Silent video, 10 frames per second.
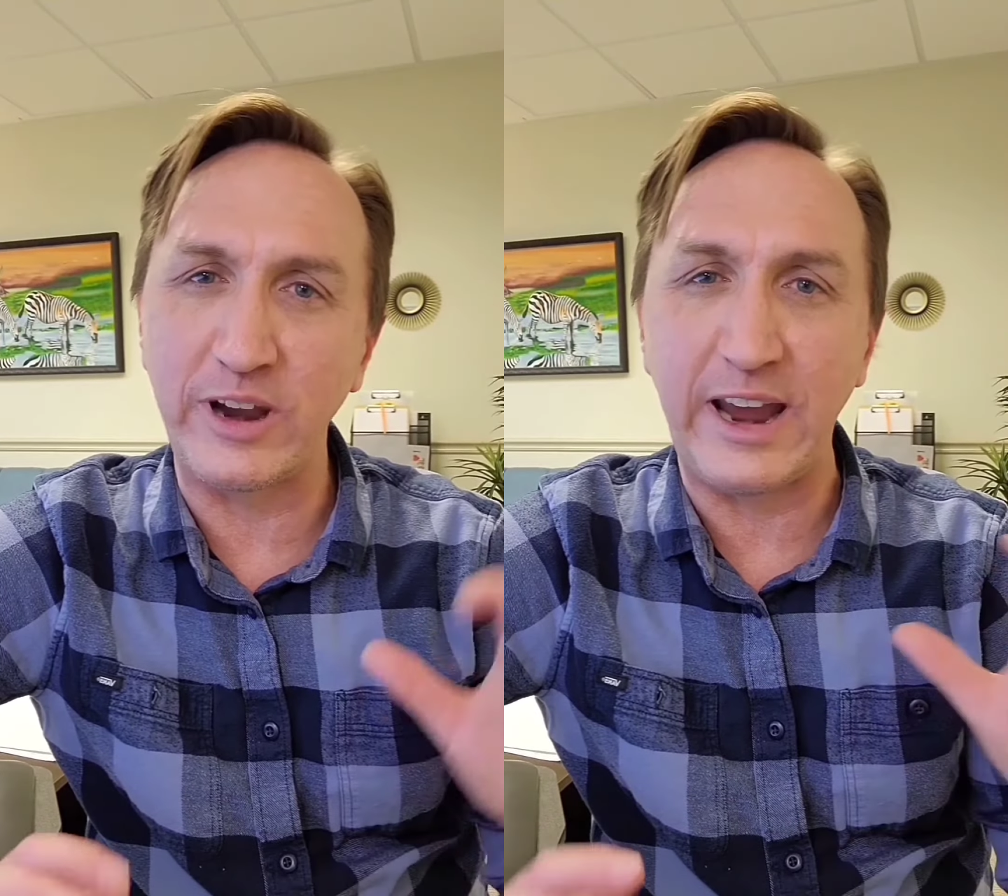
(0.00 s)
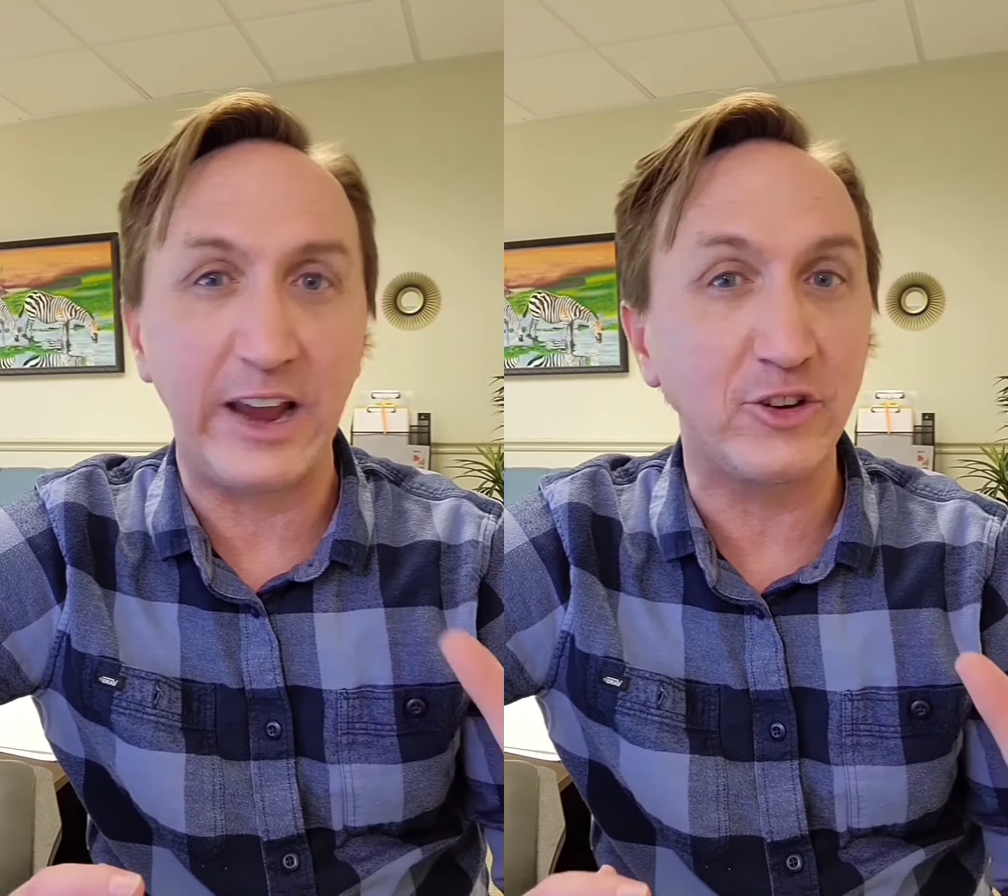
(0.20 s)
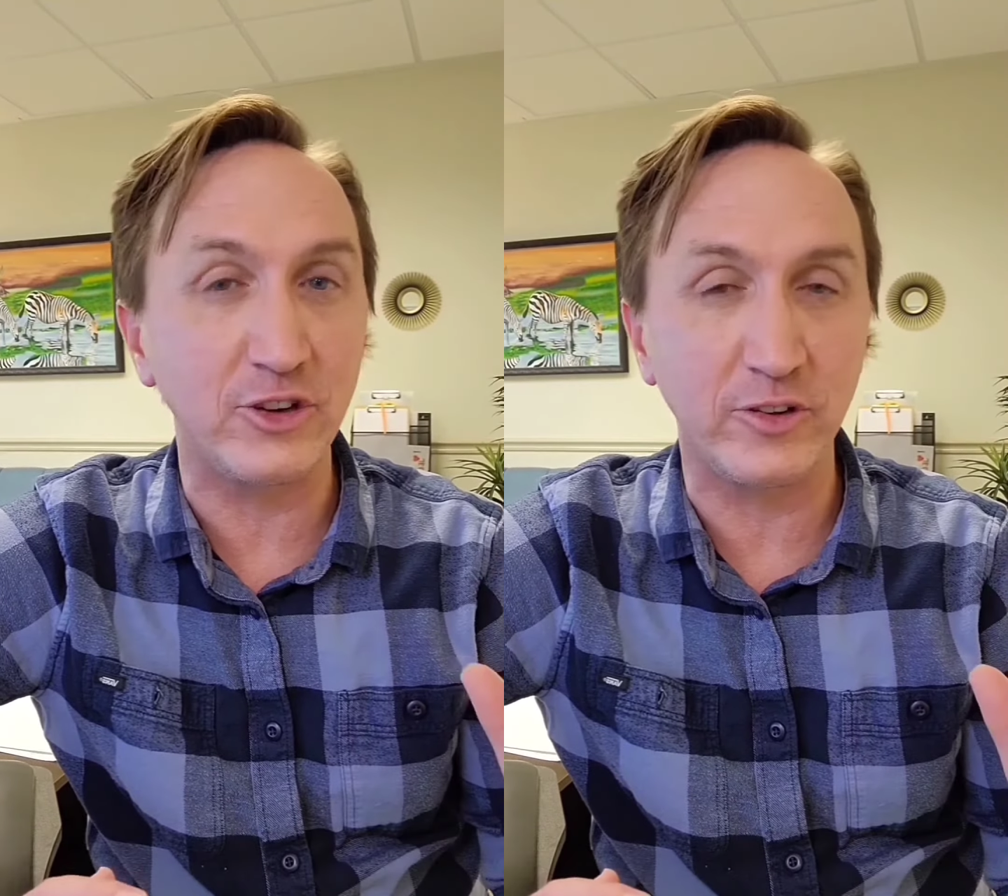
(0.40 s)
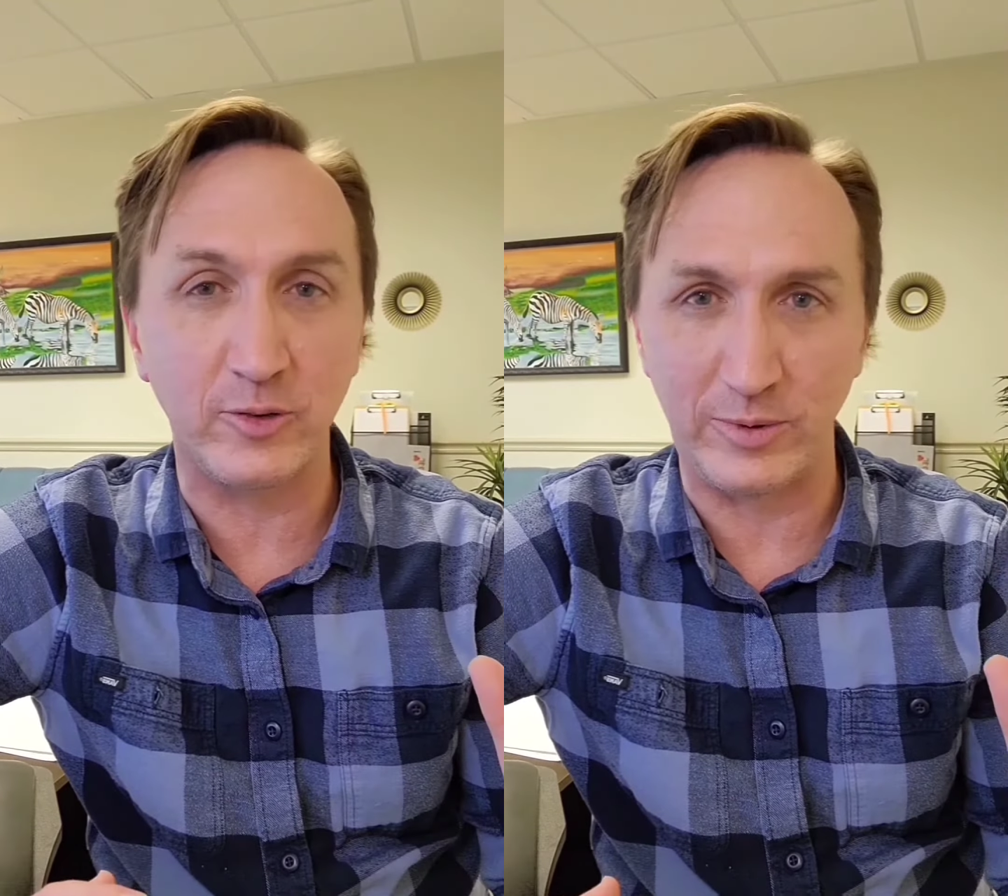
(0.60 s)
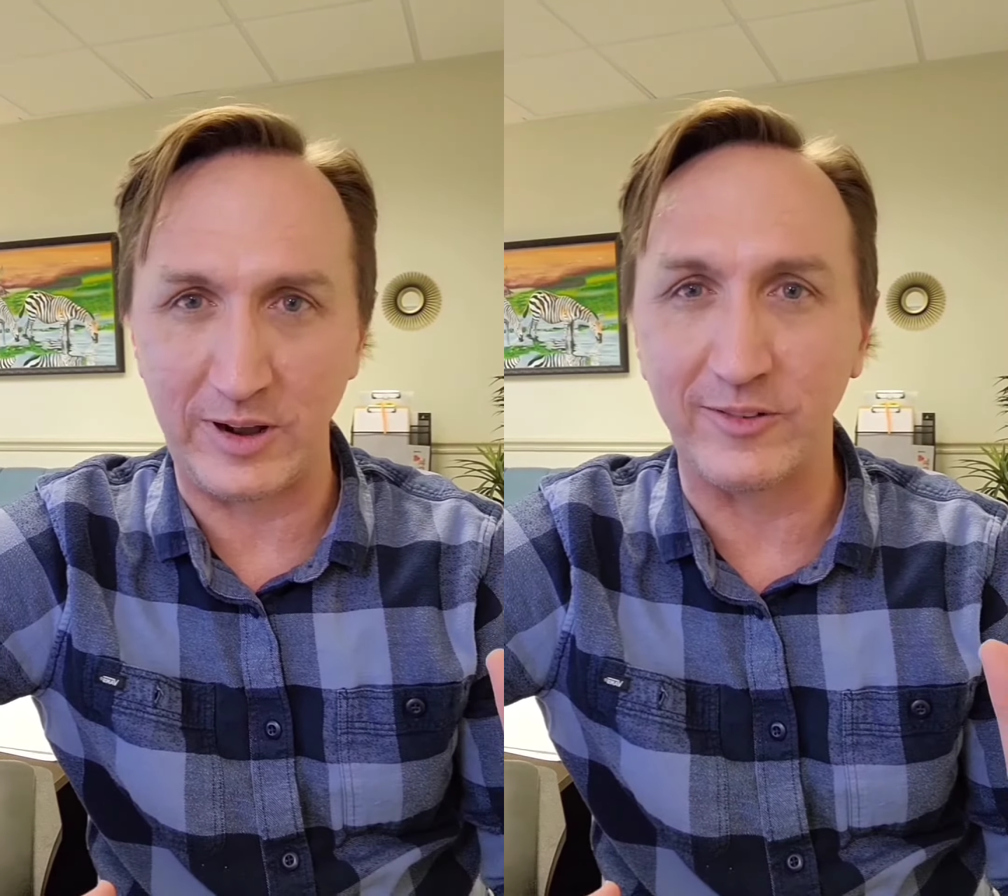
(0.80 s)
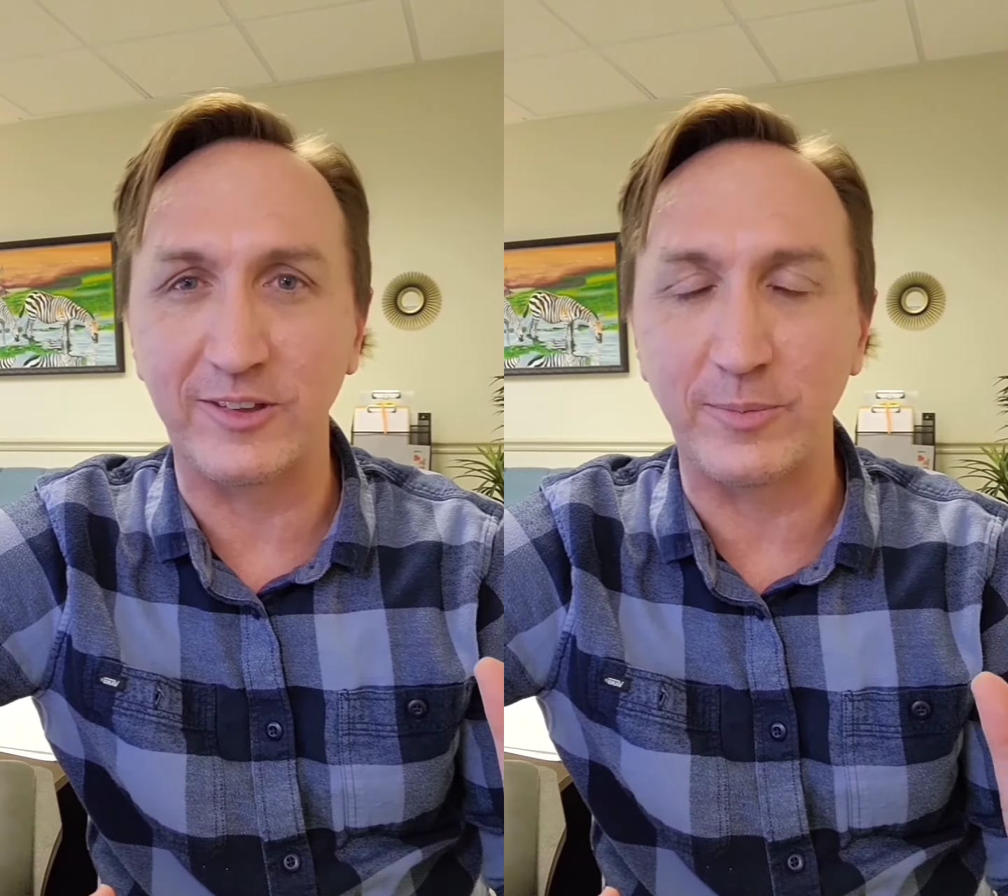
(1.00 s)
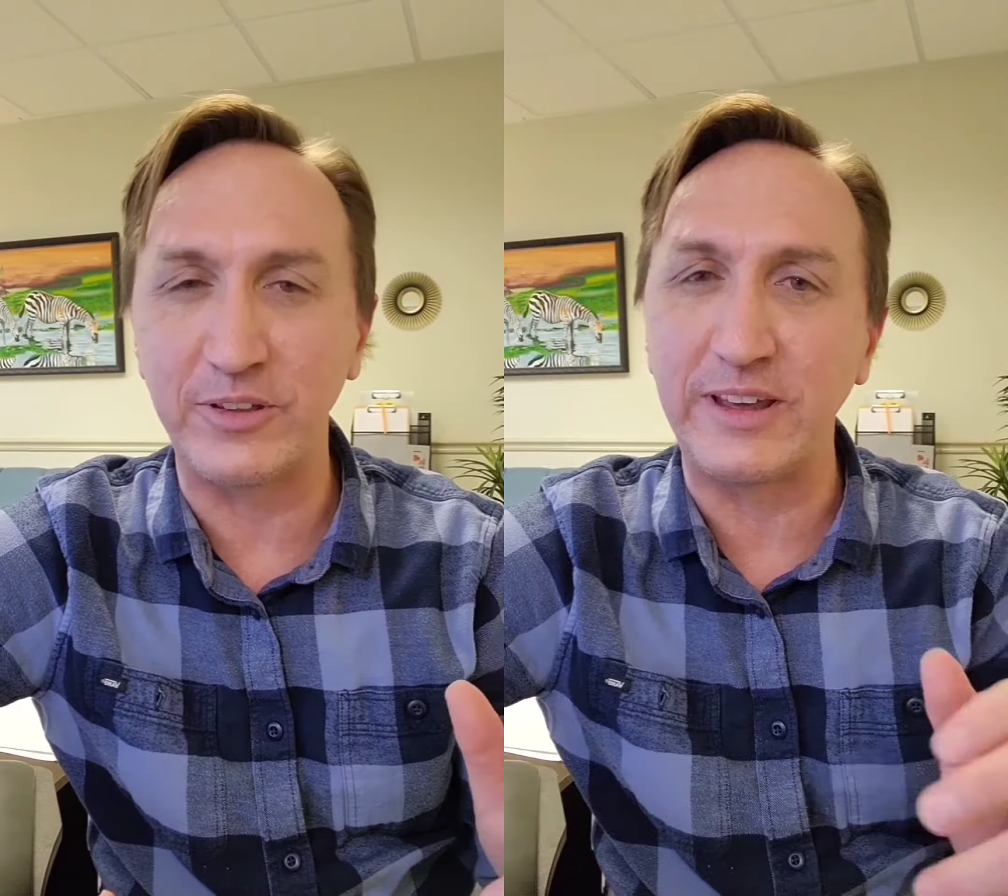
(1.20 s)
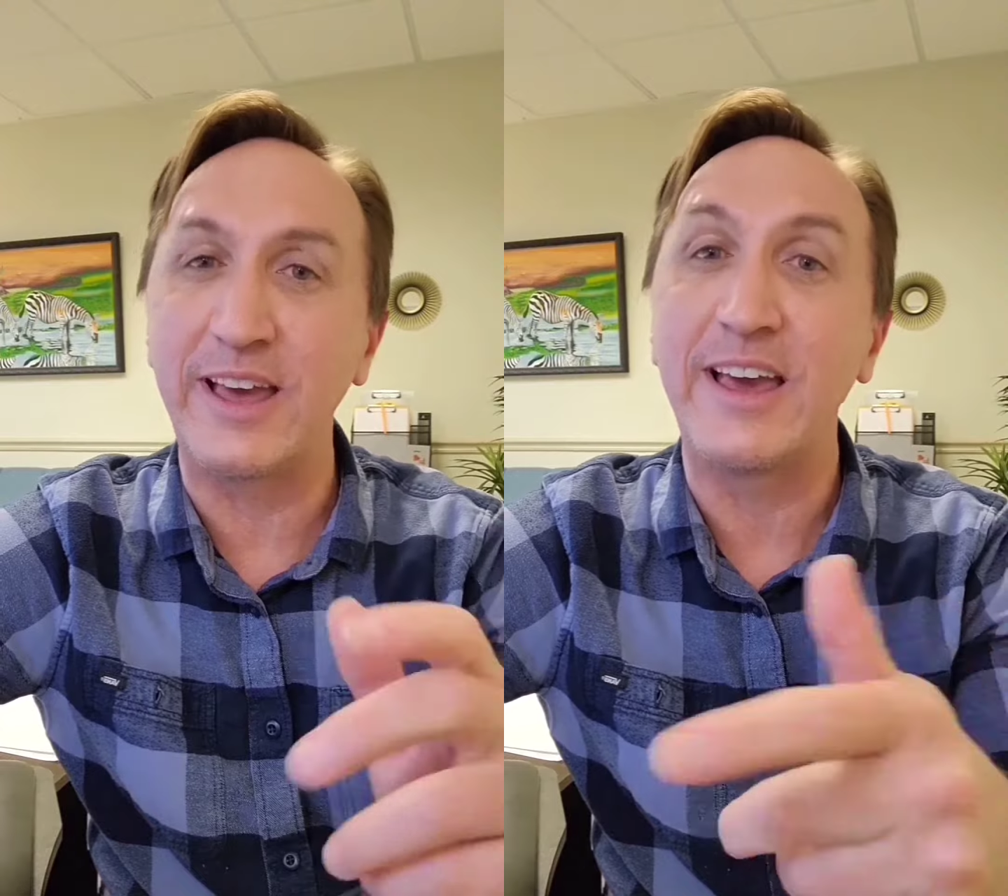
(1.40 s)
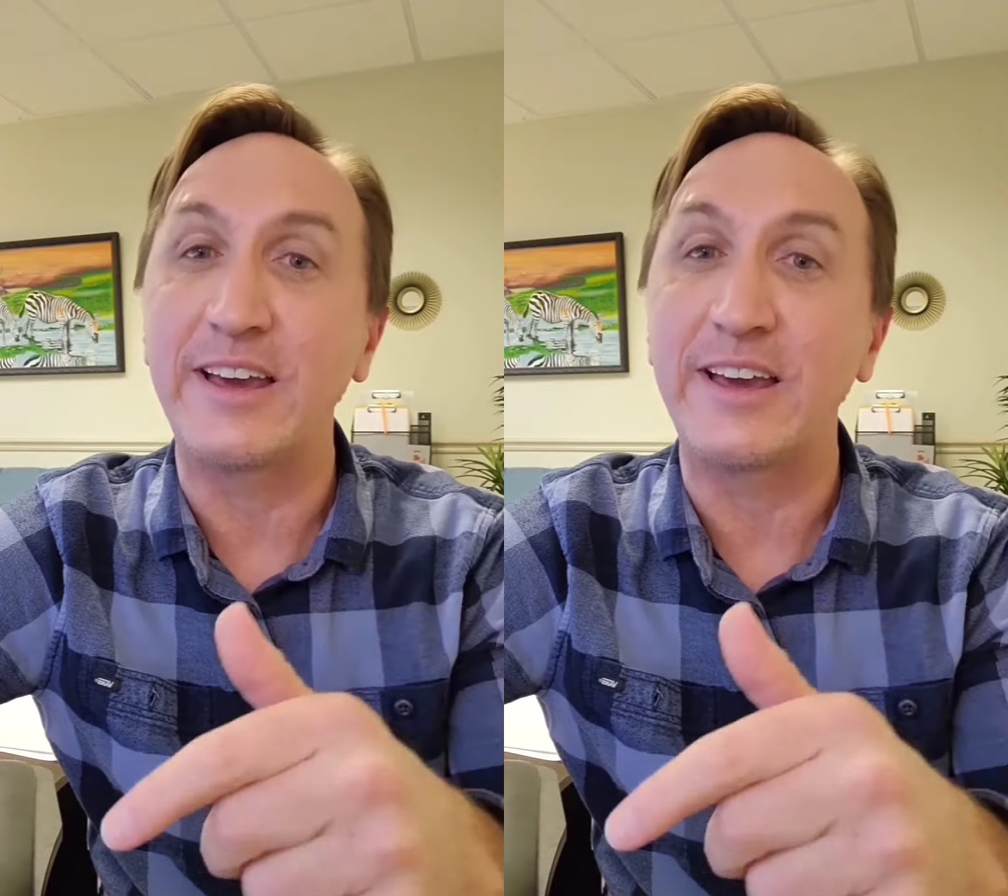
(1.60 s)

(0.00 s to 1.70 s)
anxious around something.